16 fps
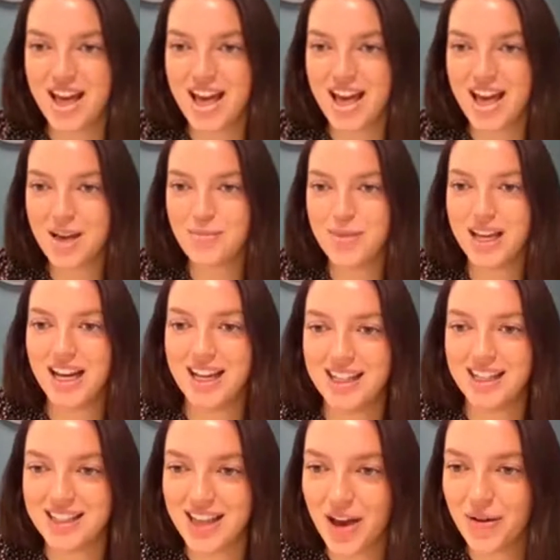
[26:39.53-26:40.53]

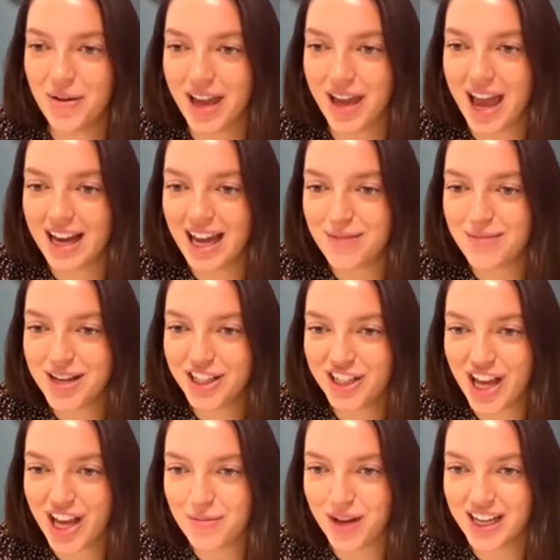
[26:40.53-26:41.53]
Fabulous. Okay, let me
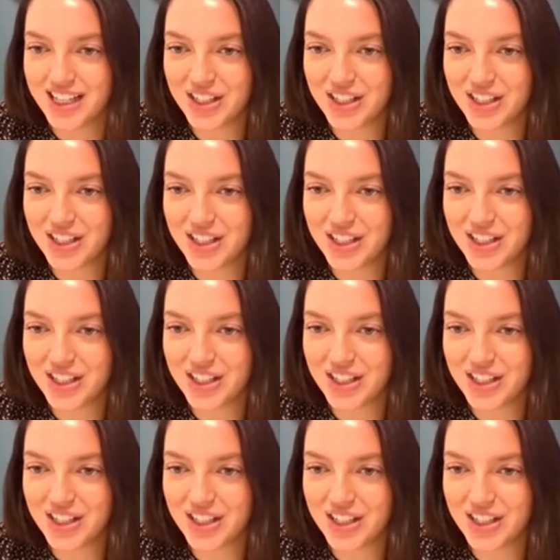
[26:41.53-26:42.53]
share my screen
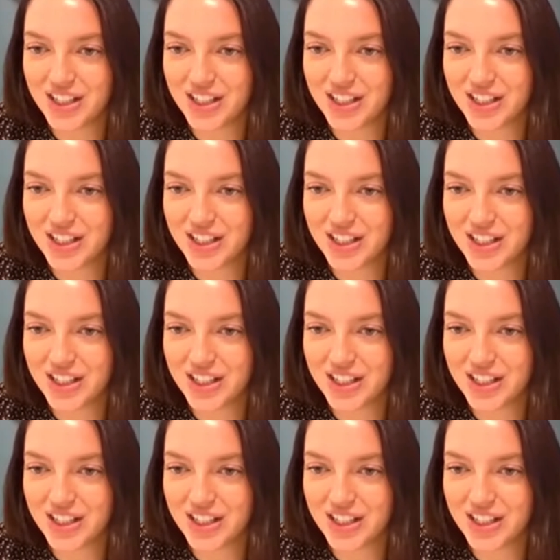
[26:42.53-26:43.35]
again.